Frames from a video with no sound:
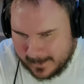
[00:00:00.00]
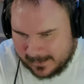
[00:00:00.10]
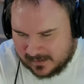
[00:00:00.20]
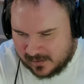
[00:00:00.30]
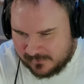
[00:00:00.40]

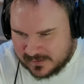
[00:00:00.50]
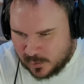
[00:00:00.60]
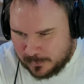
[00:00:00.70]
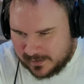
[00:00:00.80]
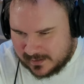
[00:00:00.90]
I love this
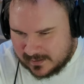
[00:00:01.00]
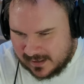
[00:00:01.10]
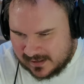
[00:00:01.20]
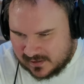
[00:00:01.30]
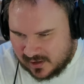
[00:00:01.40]
opening.
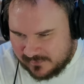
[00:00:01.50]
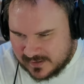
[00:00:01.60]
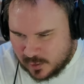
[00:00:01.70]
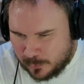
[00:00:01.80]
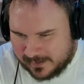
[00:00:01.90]
I love
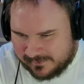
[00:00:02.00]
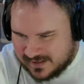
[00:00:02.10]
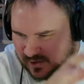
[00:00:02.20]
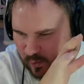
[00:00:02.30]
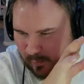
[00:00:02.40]
this opening,
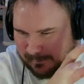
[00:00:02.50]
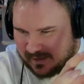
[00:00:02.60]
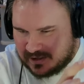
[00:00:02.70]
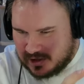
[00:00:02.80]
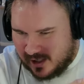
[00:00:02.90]
this
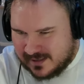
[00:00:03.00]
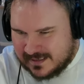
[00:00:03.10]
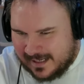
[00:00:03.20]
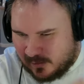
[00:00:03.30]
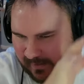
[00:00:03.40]
sweeping shot
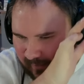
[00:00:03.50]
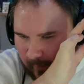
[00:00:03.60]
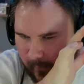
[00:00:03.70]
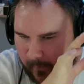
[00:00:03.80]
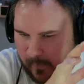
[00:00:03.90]
down. Like,
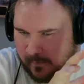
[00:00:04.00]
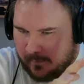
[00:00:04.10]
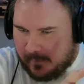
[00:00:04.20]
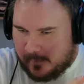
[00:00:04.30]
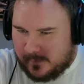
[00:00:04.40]

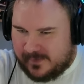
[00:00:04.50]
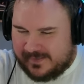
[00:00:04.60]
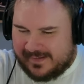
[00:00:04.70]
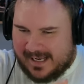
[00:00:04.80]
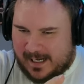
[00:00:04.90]
then
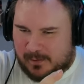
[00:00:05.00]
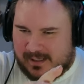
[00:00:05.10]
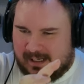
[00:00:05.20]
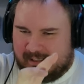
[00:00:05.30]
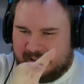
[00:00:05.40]
the camera
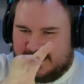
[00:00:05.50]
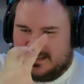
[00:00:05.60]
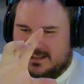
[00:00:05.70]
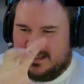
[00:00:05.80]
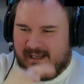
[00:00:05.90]
kind of like,
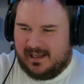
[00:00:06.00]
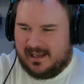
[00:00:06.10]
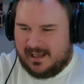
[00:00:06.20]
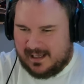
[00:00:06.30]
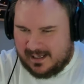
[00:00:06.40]

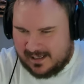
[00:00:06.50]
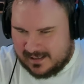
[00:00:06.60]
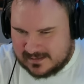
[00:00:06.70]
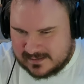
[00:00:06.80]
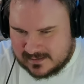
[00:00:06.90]

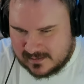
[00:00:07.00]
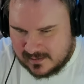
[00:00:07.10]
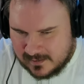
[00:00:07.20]
yes.